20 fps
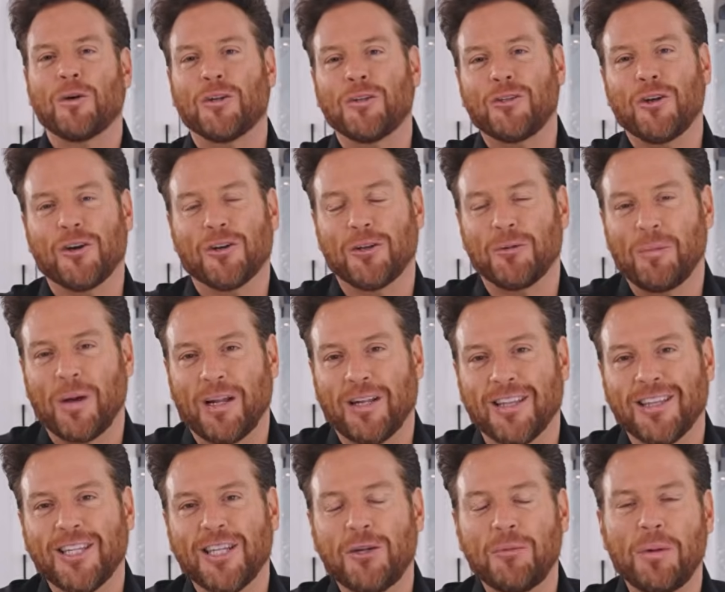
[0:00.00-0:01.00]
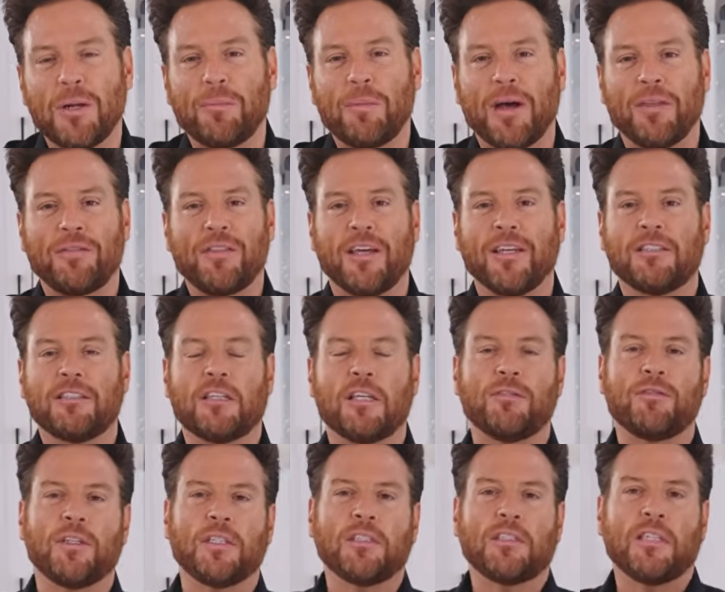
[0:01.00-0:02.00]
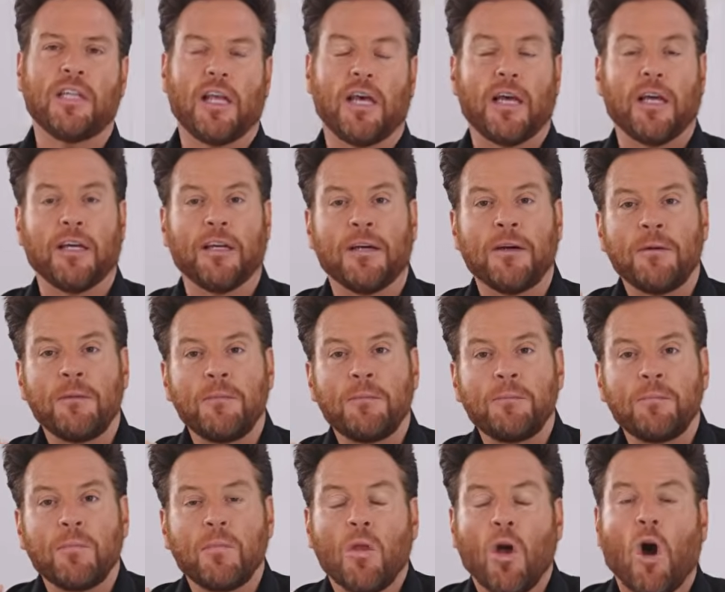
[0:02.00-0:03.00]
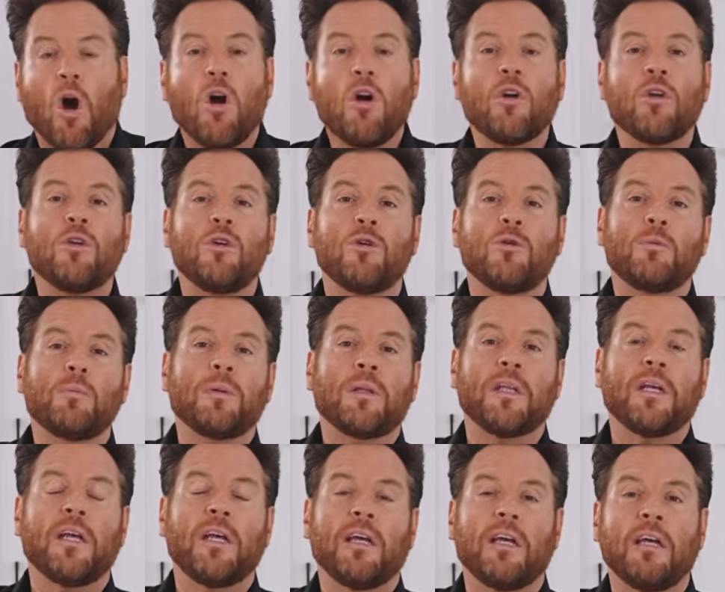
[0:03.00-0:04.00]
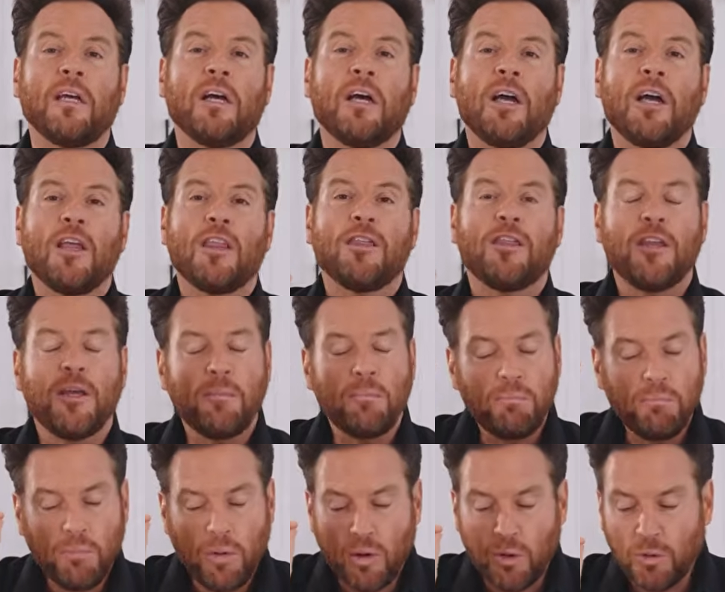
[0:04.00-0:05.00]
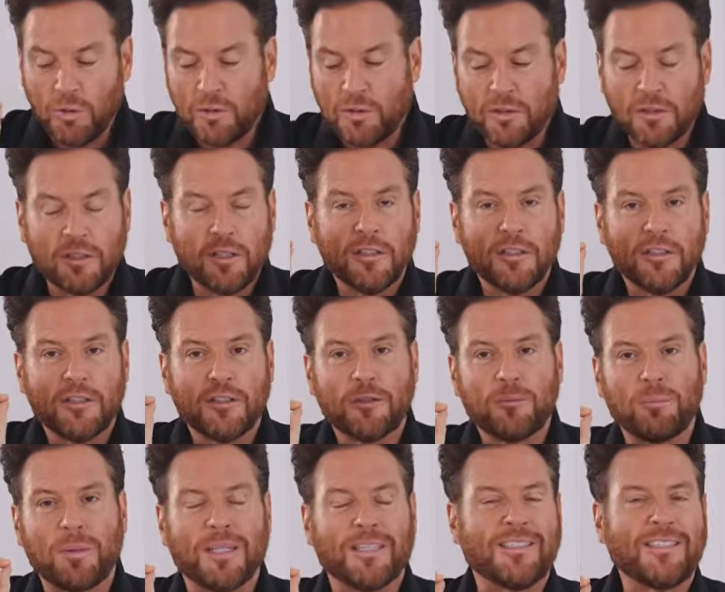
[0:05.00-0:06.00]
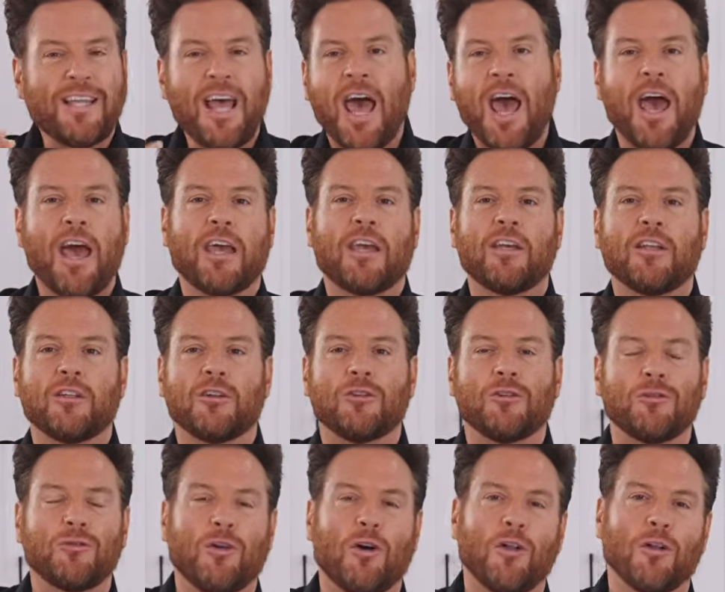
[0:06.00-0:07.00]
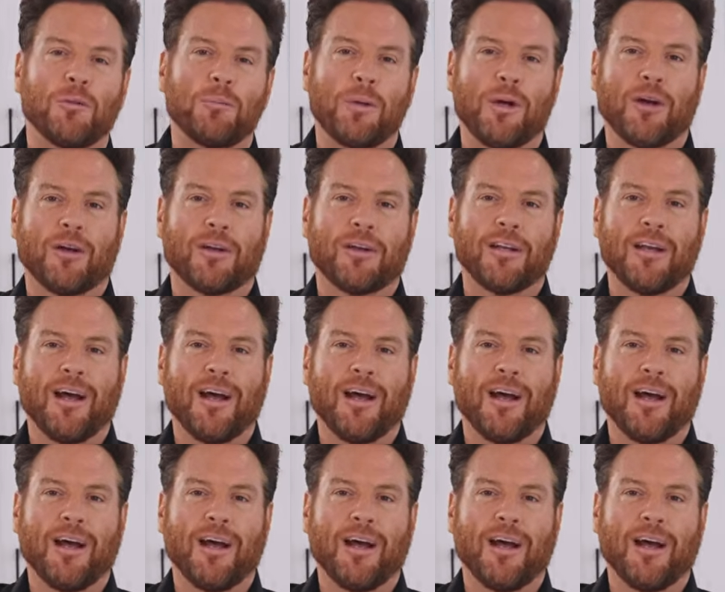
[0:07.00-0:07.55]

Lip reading: going to talk about a little bit about Thanksgiving today. Arguably the most spectacular of all American